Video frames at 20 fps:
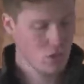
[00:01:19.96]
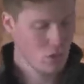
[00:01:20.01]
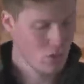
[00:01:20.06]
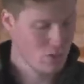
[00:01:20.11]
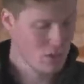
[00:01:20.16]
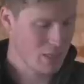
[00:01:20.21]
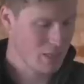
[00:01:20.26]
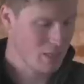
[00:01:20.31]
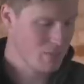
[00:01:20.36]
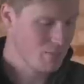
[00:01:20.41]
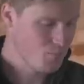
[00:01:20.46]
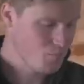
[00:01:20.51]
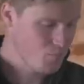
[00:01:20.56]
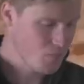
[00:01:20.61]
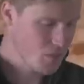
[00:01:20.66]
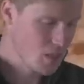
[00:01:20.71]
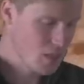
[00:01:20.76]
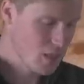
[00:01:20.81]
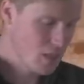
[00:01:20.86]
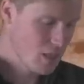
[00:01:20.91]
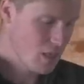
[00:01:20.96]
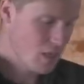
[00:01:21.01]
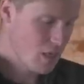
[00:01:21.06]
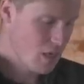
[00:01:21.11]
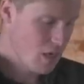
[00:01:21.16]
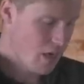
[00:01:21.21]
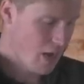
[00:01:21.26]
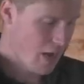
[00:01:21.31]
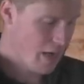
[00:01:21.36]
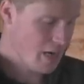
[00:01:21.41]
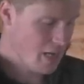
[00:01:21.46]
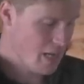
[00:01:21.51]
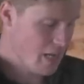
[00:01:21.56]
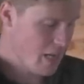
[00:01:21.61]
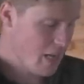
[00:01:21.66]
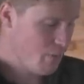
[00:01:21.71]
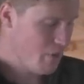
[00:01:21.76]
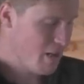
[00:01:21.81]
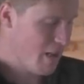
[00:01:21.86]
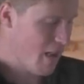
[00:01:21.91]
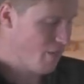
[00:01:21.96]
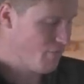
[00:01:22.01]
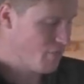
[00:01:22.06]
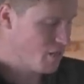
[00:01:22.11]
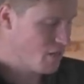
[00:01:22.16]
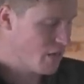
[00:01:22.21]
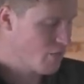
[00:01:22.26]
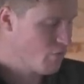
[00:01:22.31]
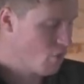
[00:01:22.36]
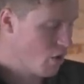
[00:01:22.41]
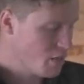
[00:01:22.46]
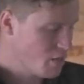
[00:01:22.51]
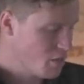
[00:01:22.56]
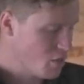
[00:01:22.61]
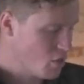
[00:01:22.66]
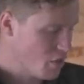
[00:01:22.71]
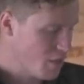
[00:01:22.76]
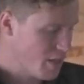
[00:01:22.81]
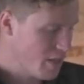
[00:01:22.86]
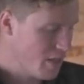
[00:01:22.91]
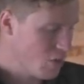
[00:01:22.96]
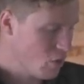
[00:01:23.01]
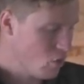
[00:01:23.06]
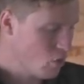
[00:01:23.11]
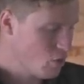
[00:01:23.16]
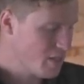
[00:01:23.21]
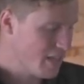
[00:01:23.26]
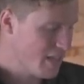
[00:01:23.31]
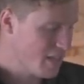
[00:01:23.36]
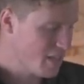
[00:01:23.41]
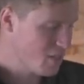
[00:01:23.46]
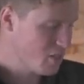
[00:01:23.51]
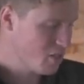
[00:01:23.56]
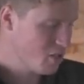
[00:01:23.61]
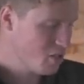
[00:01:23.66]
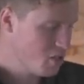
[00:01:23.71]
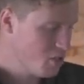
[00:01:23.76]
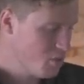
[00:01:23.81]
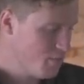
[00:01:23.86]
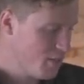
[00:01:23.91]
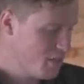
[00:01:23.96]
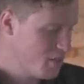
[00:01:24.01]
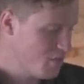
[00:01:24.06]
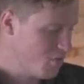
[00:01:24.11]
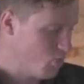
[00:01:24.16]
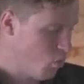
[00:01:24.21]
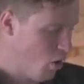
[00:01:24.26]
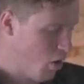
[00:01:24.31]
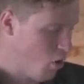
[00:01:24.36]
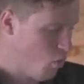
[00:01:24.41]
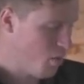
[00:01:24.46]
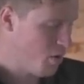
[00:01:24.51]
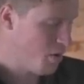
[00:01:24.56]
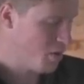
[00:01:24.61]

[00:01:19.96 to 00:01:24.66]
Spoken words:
suited. And here we have the general license to kill or take certain species of wild